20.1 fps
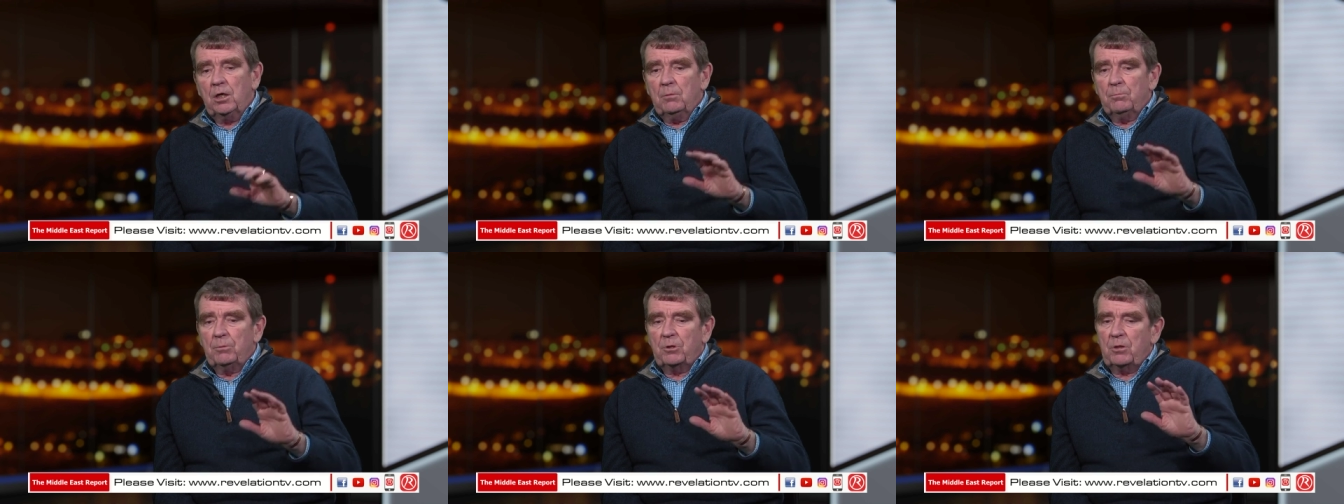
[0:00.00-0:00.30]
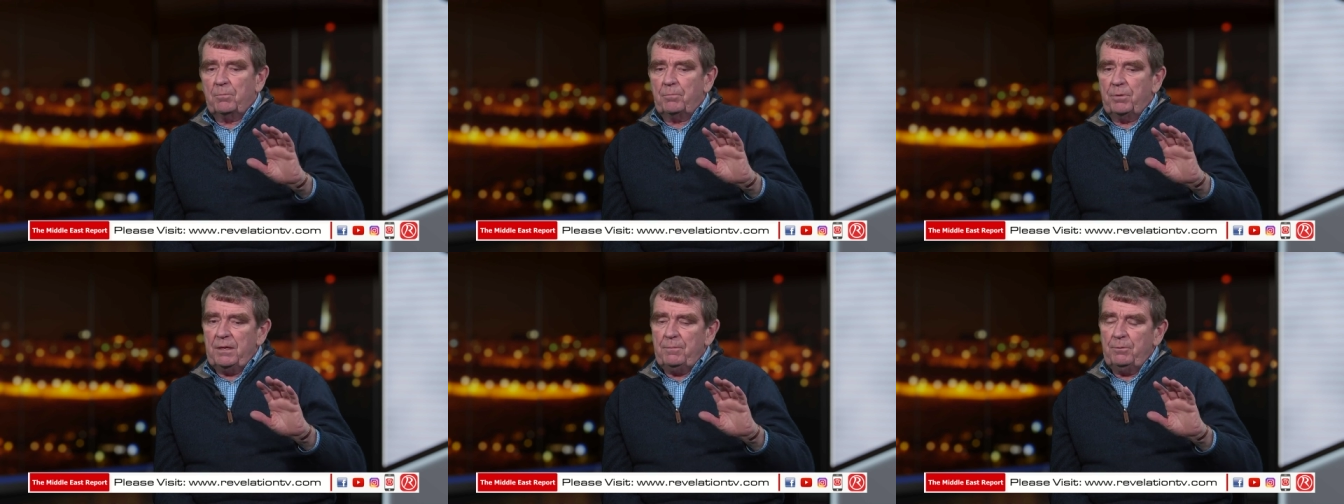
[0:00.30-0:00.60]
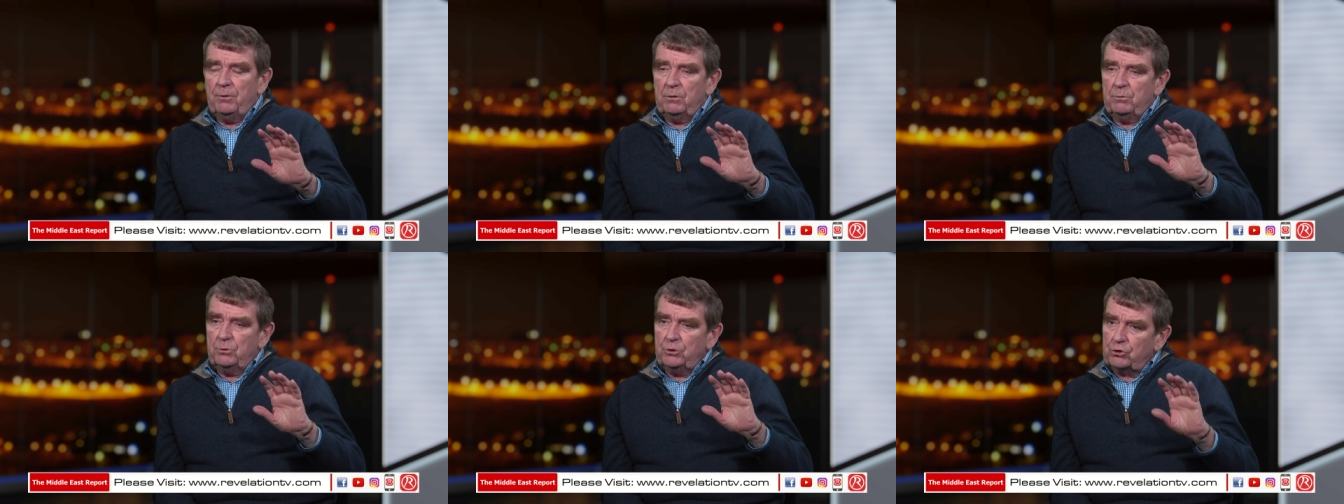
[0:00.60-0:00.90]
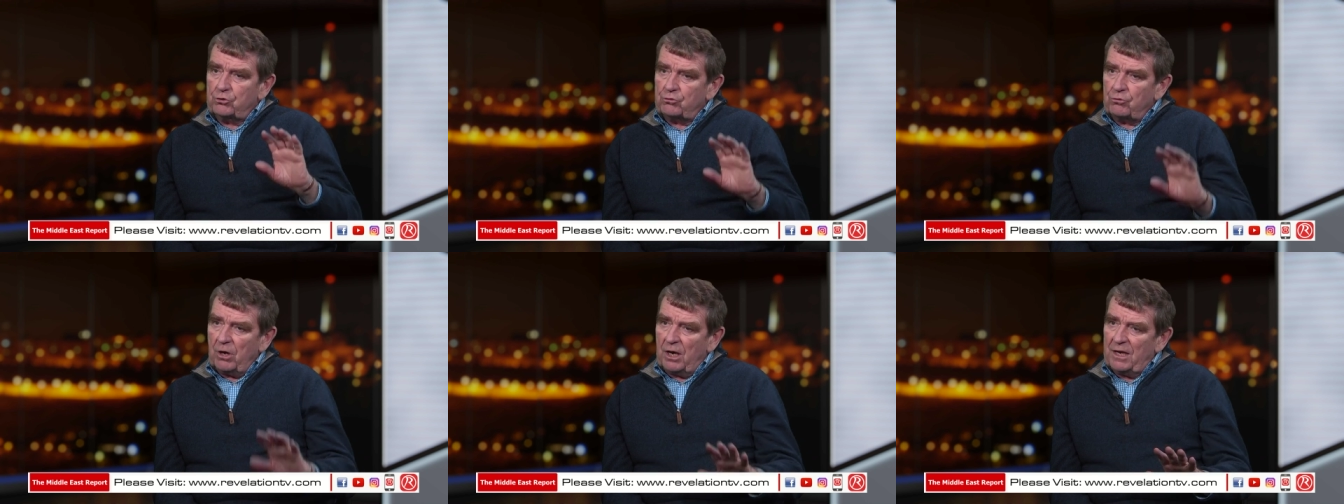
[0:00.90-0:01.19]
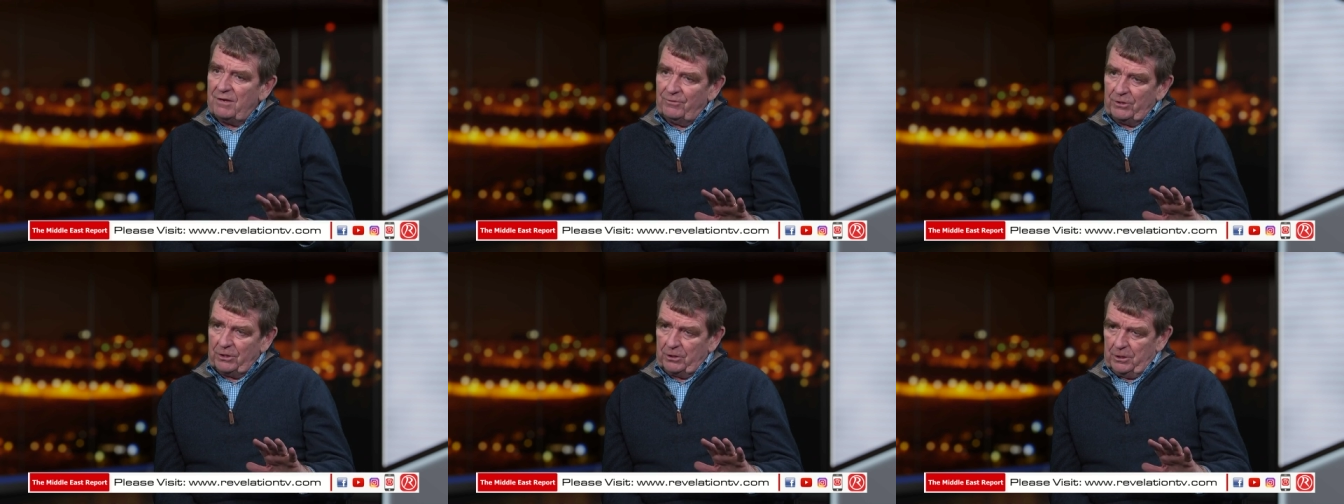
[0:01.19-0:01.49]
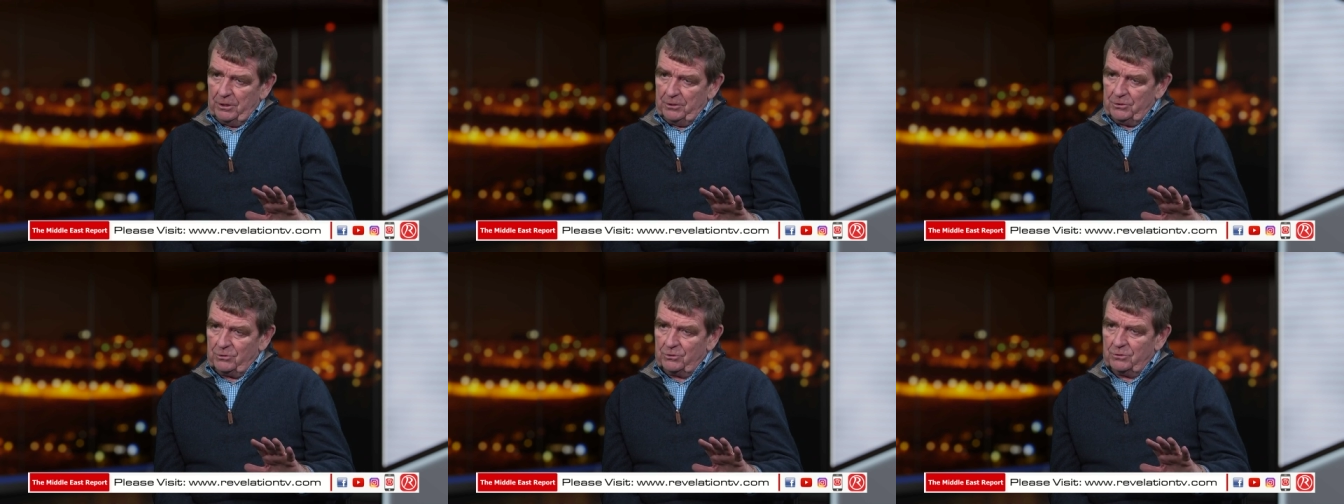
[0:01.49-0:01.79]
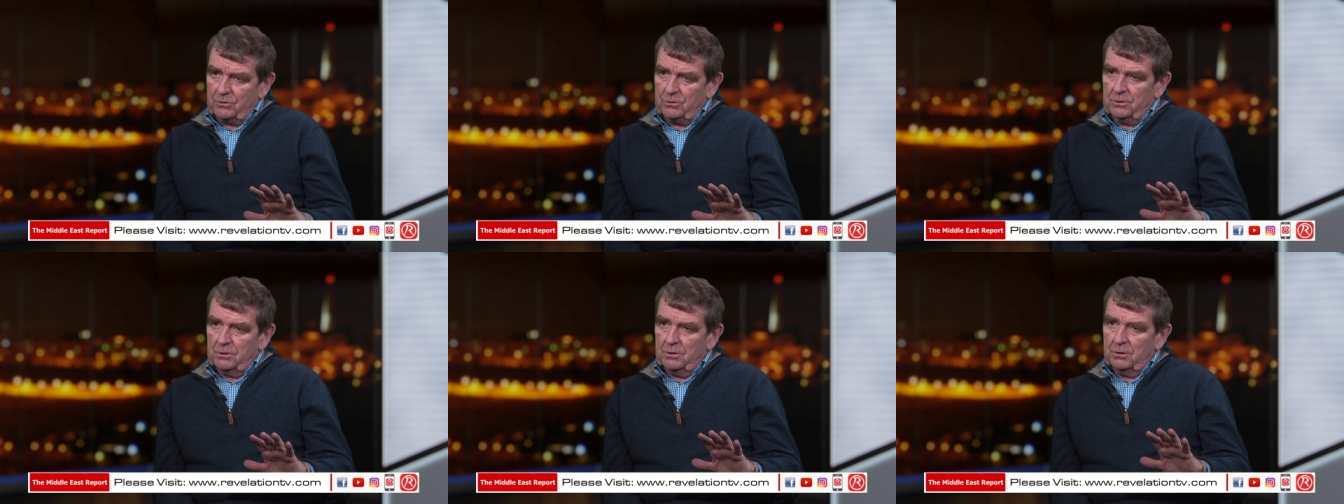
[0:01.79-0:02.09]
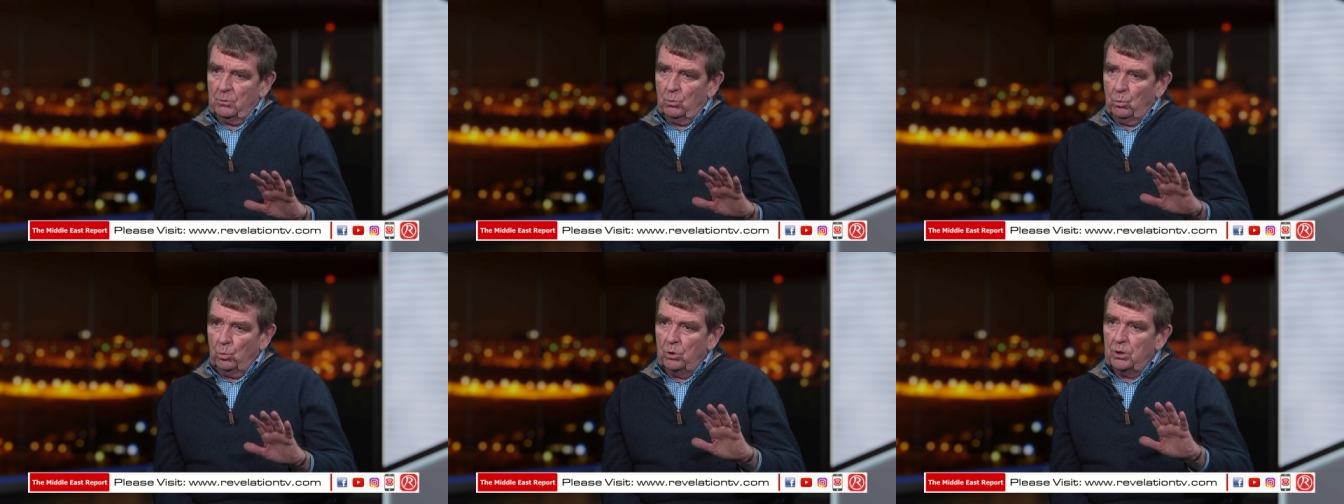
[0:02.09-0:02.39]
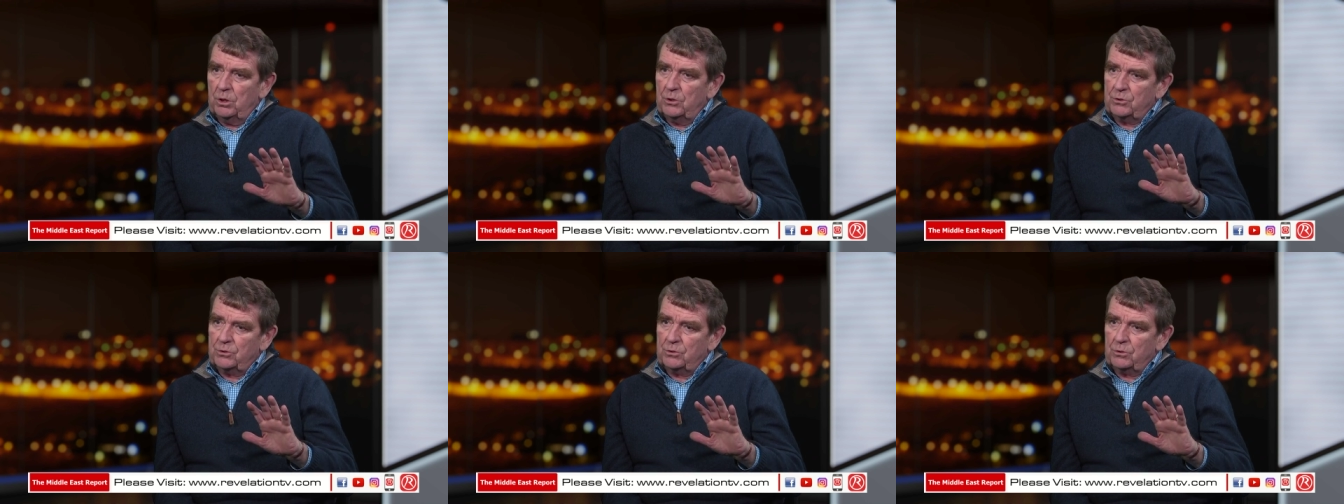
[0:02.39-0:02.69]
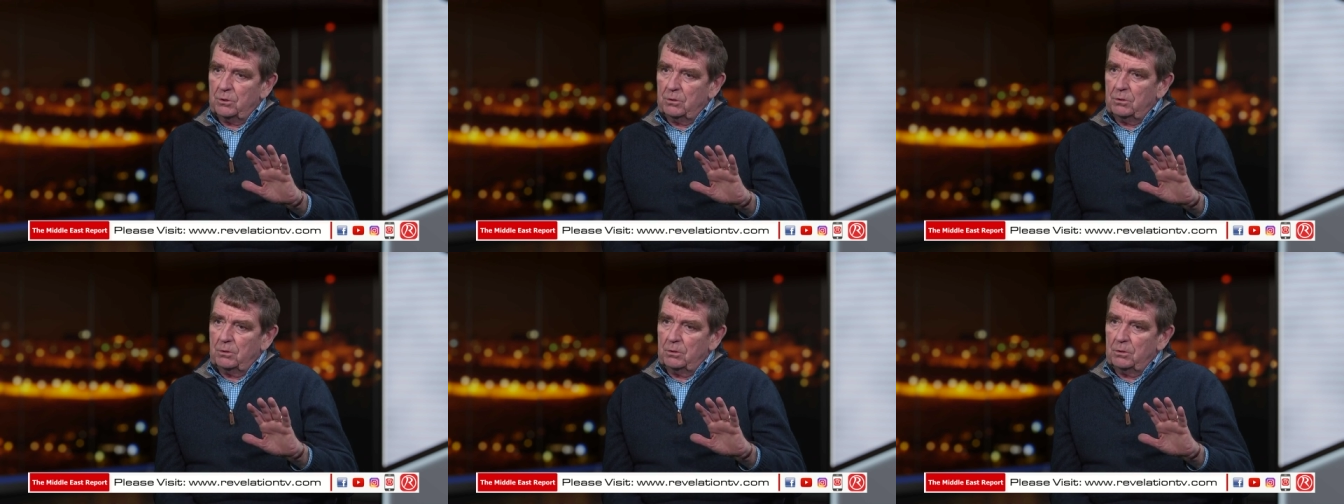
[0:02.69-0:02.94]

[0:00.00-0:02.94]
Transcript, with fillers: but the people who were driving this was